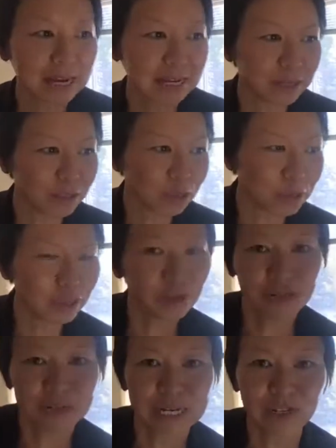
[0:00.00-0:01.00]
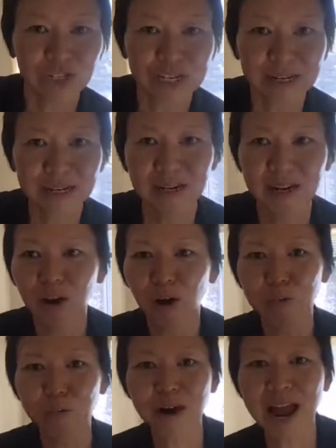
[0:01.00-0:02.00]
in a certain tradition
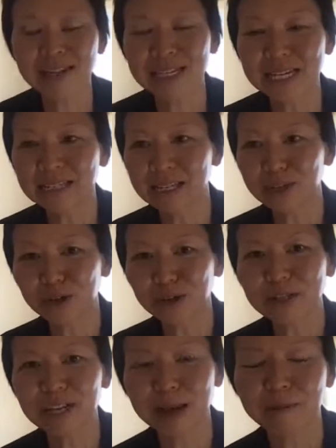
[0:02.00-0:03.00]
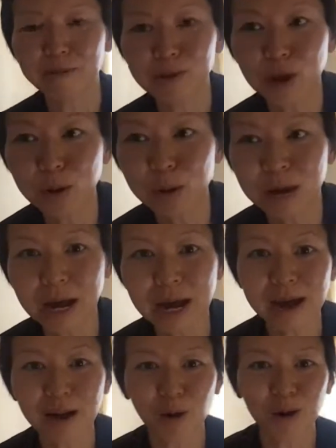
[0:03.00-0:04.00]
or practice a certain type of
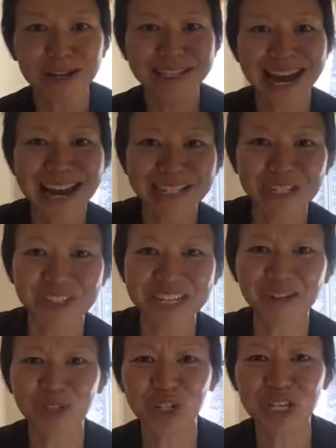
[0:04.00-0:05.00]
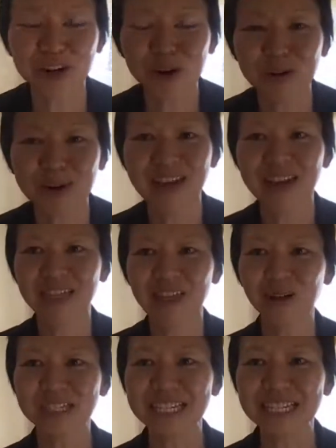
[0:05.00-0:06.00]
yoga or a Tai Chi or Qigong,
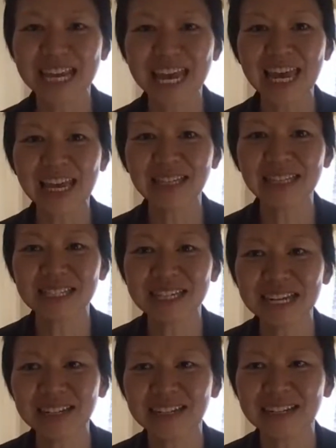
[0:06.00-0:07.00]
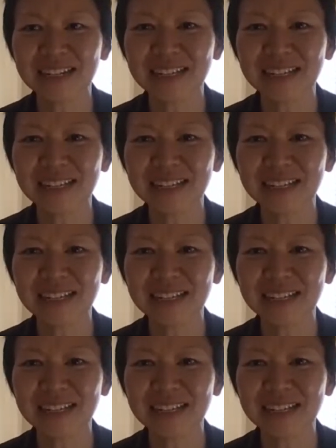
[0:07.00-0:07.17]
there's this instant